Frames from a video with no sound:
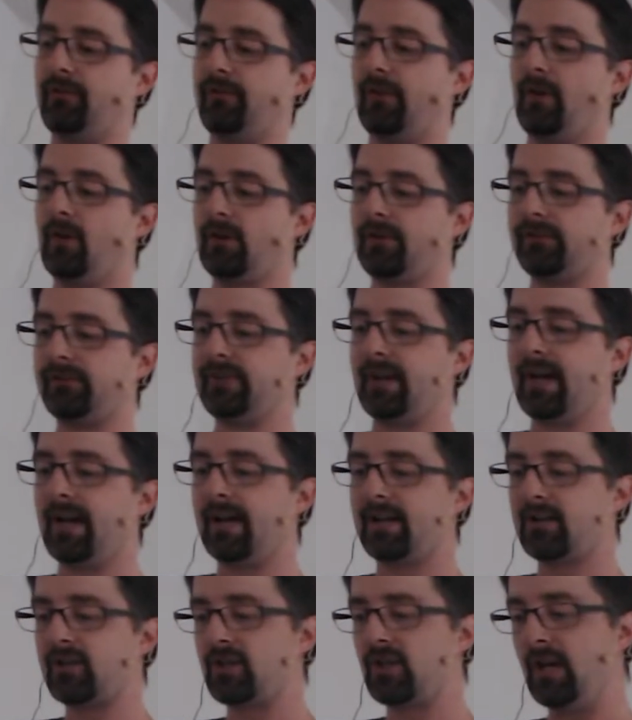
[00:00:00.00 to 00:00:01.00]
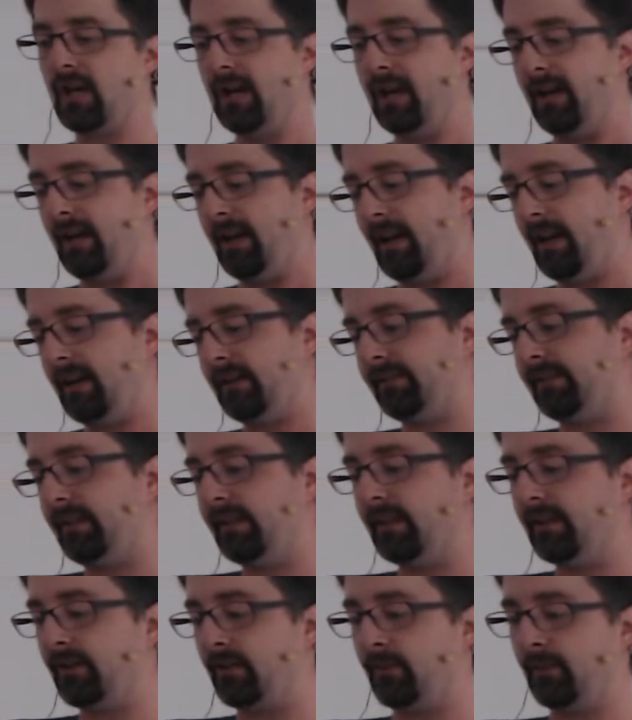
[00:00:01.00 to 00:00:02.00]
of Logstash, and
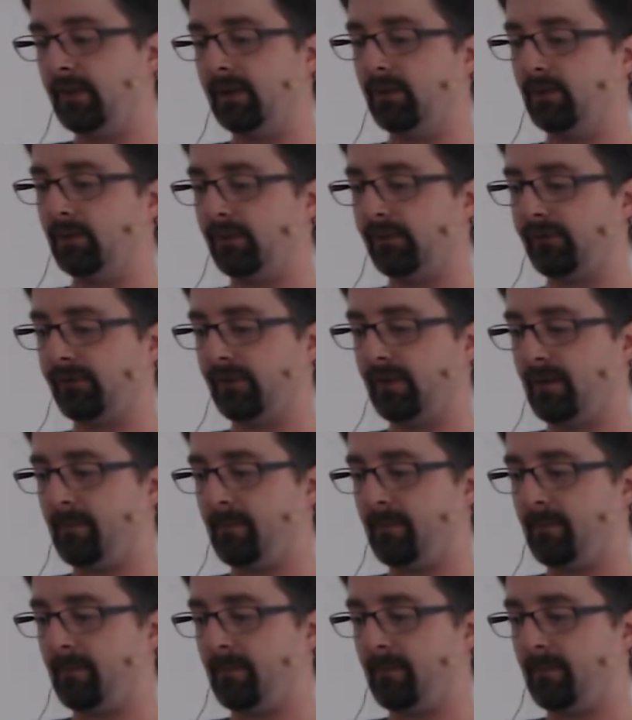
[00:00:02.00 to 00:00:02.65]
here we use